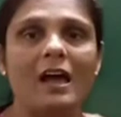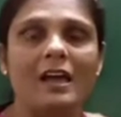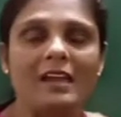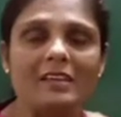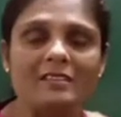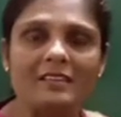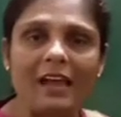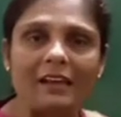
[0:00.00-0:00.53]

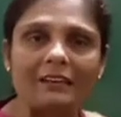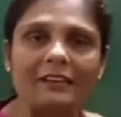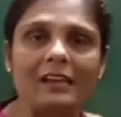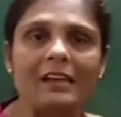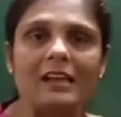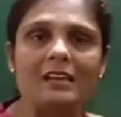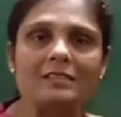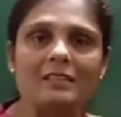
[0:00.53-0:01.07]
is
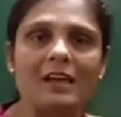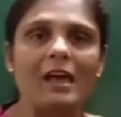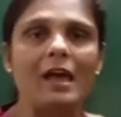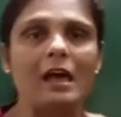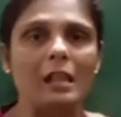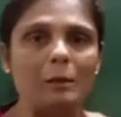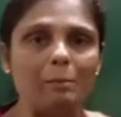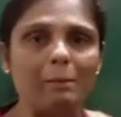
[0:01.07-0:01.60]
acting as a
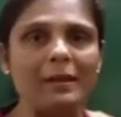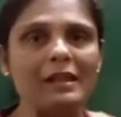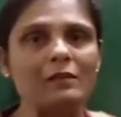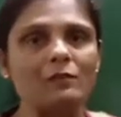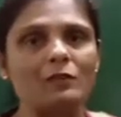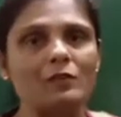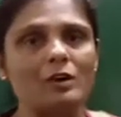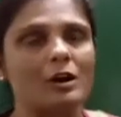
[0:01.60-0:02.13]

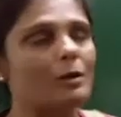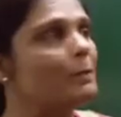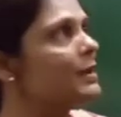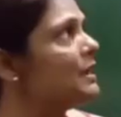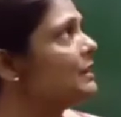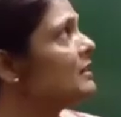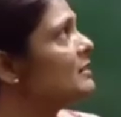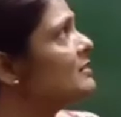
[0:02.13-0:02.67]
helping
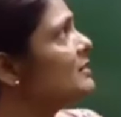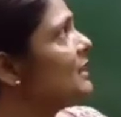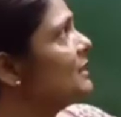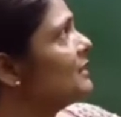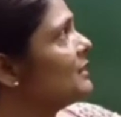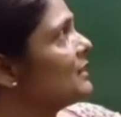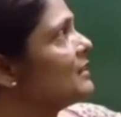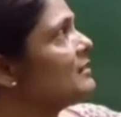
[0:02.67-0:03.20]
verb in a
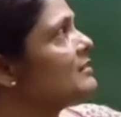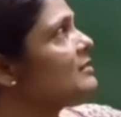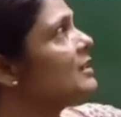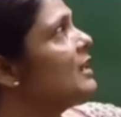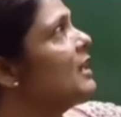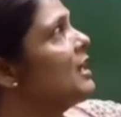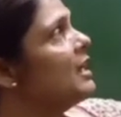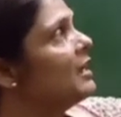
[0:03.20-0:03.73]
sentence,
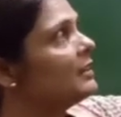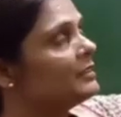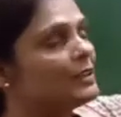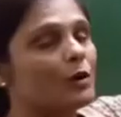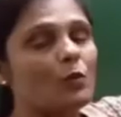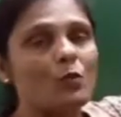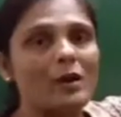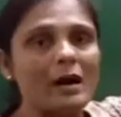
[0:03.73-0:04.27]

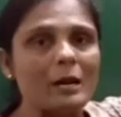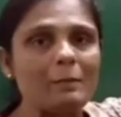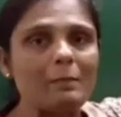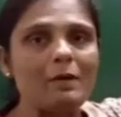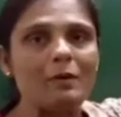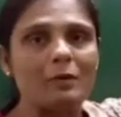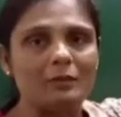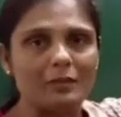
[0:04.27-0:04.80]

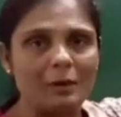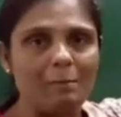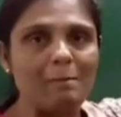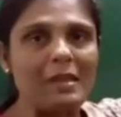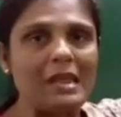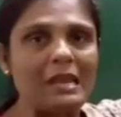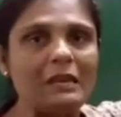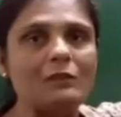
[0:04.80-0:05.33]
the
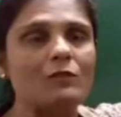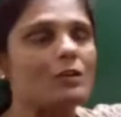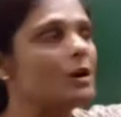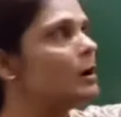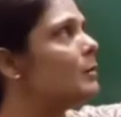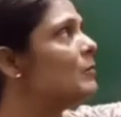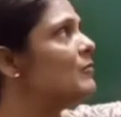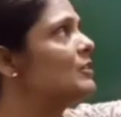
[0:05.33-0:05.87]
main
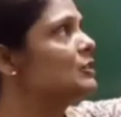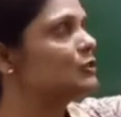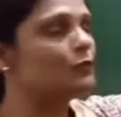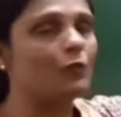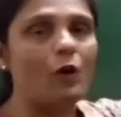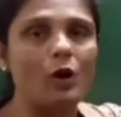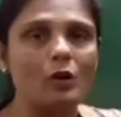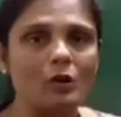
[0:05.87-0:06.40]
verb which
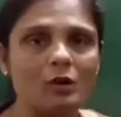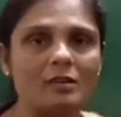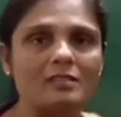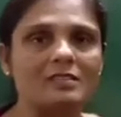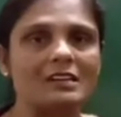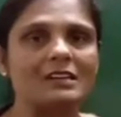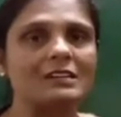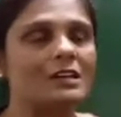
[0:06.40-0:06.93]

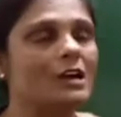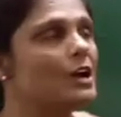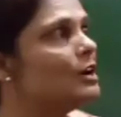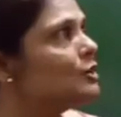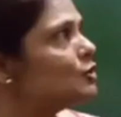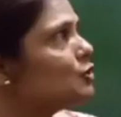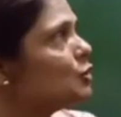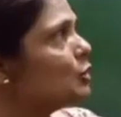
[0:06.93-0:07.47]
follows it
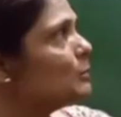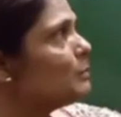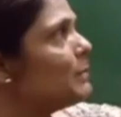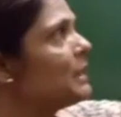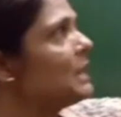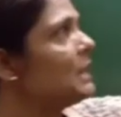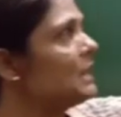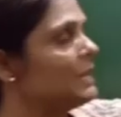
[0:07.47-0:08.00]
should
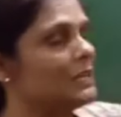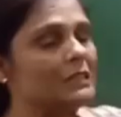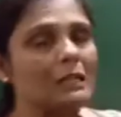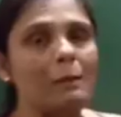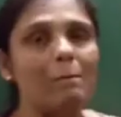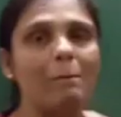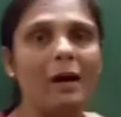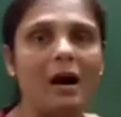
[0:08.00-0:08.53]
be in
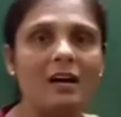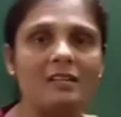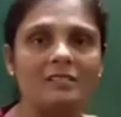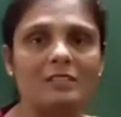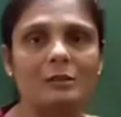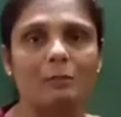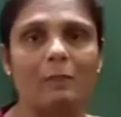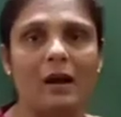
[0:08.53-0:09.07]
the
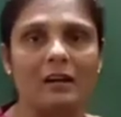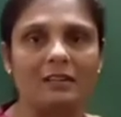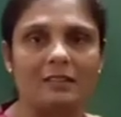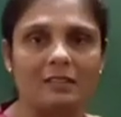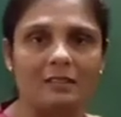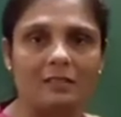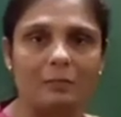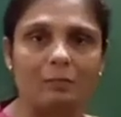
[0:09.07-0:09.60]
past
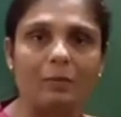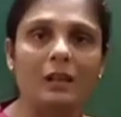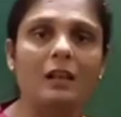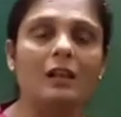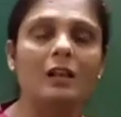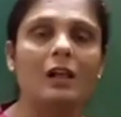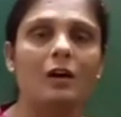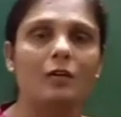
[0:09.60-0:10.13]
participle
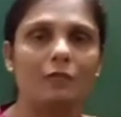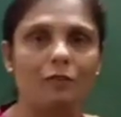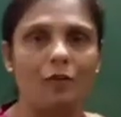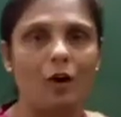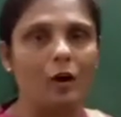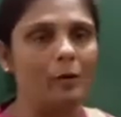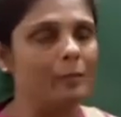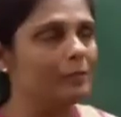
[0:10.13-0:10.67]

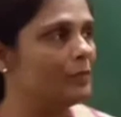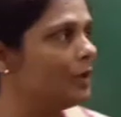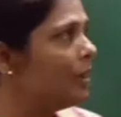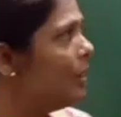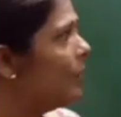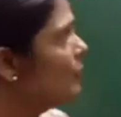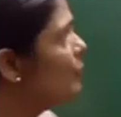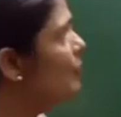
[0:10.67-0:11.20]
form.
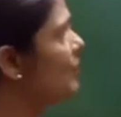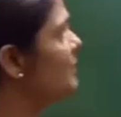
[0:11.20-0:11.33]
For